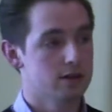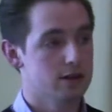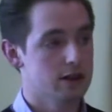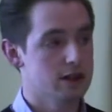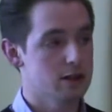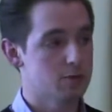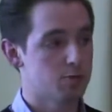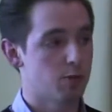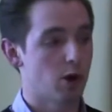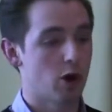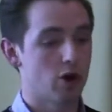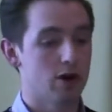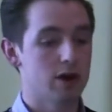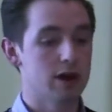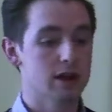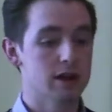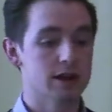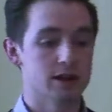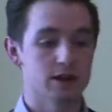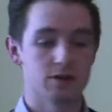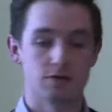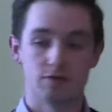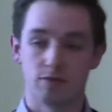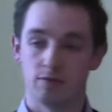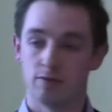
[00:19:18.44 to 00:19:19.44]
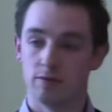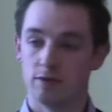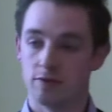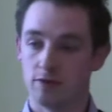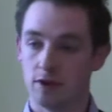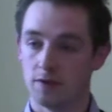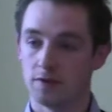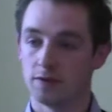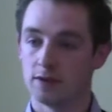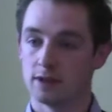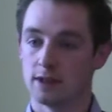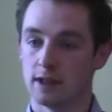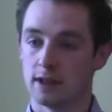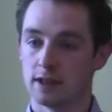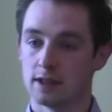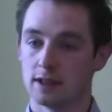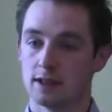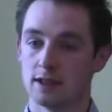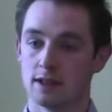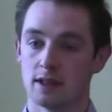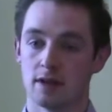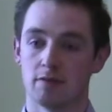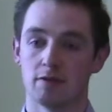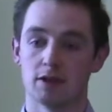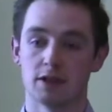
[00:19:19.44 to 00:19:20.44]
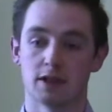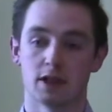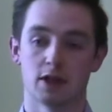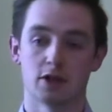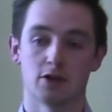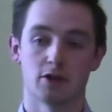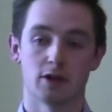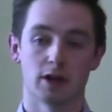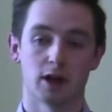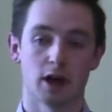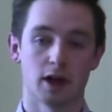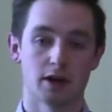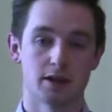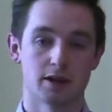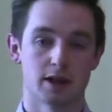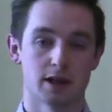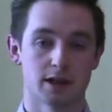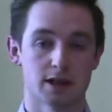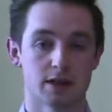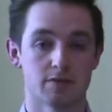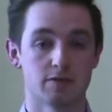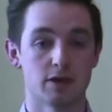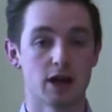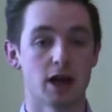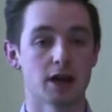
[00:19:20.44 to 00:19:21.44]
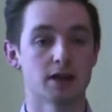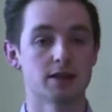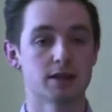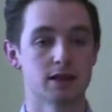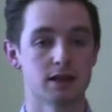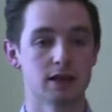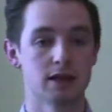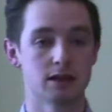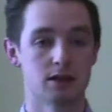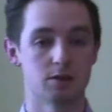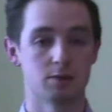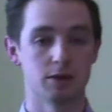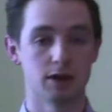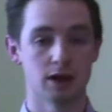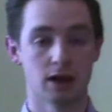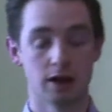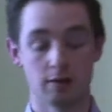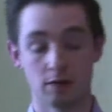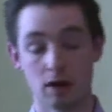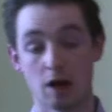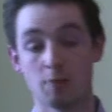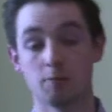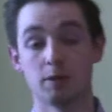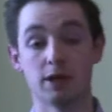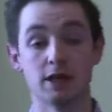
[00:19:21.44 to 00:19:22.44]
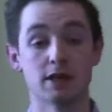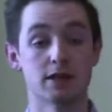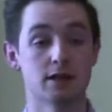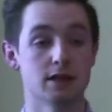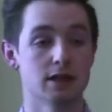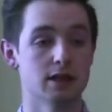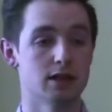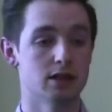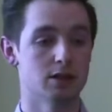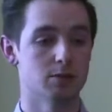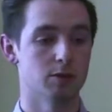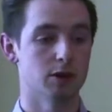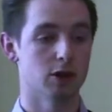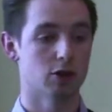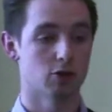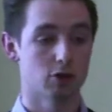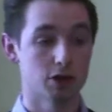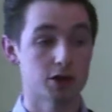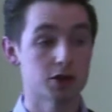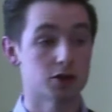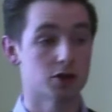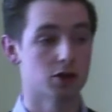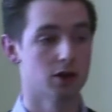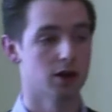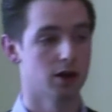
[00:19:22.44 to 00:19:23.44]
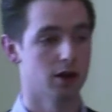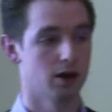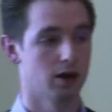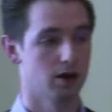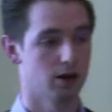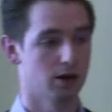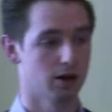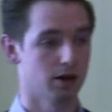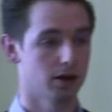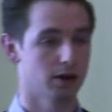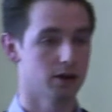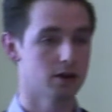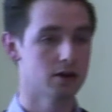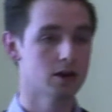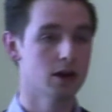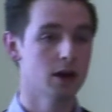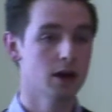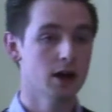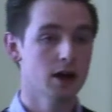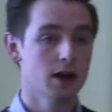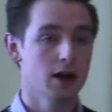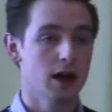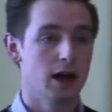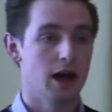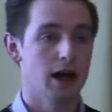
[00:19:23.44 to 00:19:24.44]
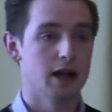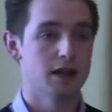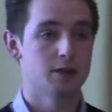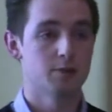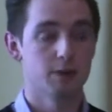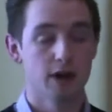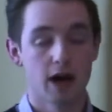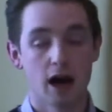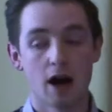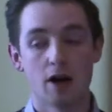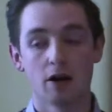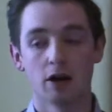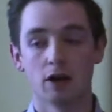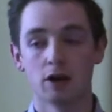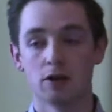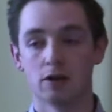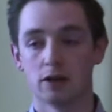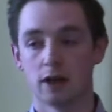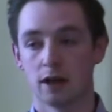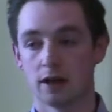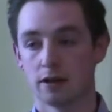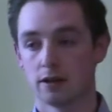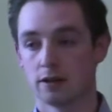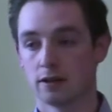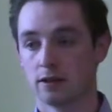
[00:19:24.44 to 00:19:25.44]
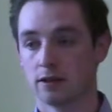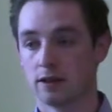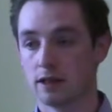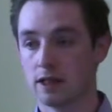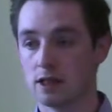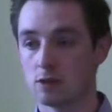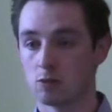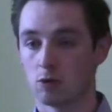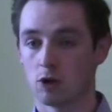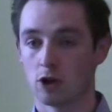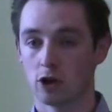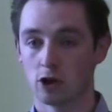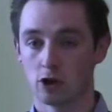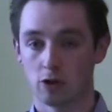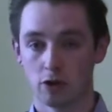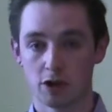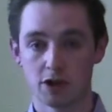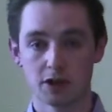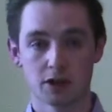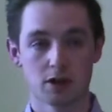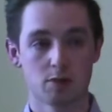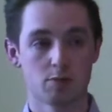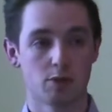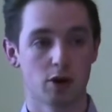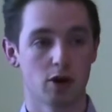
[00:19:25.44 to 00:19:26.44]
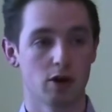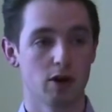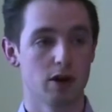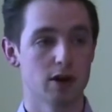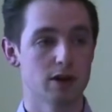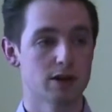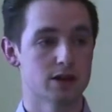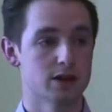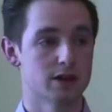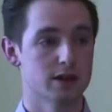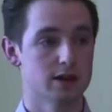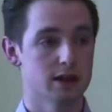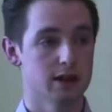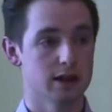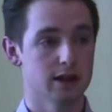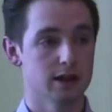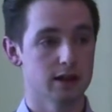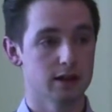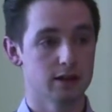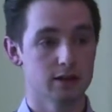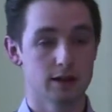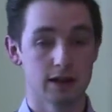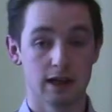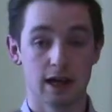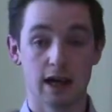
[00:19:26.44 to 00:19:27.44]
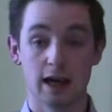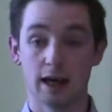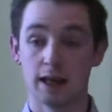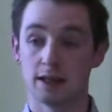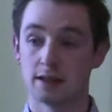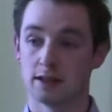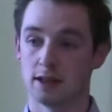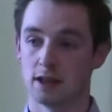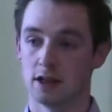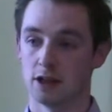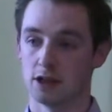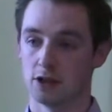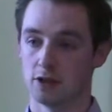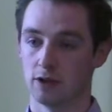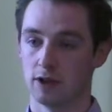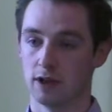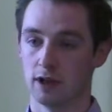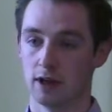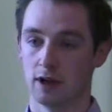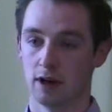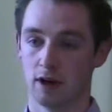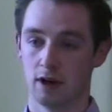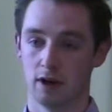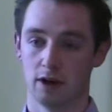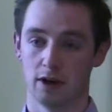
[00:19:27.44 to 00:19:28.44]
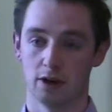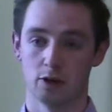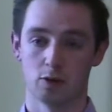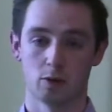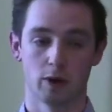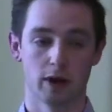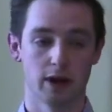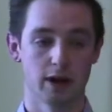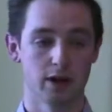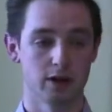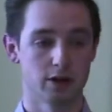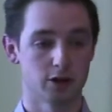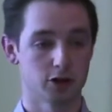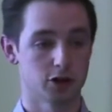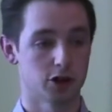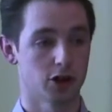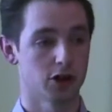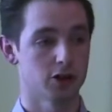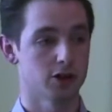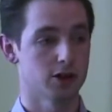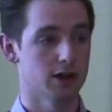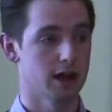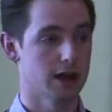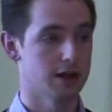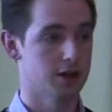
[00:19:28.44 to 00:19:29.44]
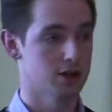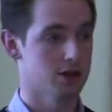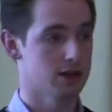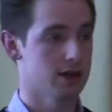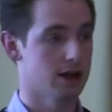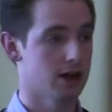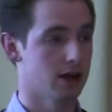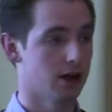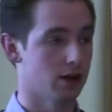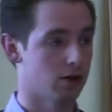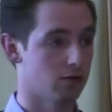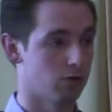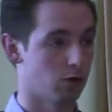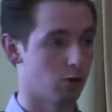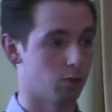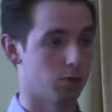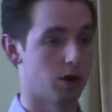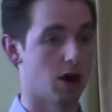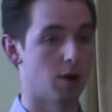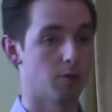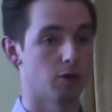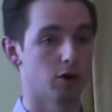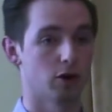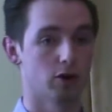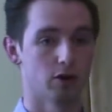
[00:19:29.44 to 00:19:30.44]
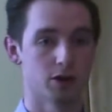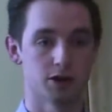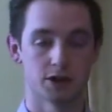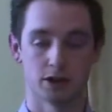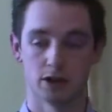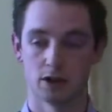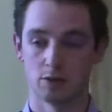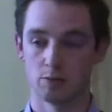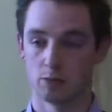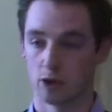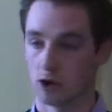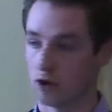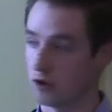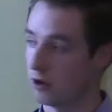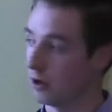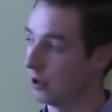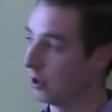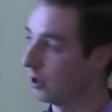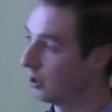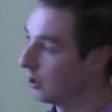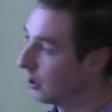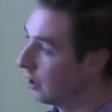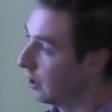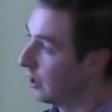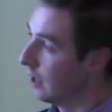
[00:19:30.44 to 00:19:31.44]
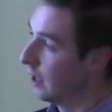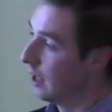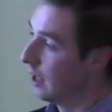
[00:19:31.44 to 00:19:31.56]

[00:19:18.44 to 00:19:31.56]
these burials in 5th, 6th and 7th century contexts have not been seen to be Christian in Ireland. It's been argued that these weren't Christian burials until the 8th century in Ireland, when the church legislated for proper Christian burial.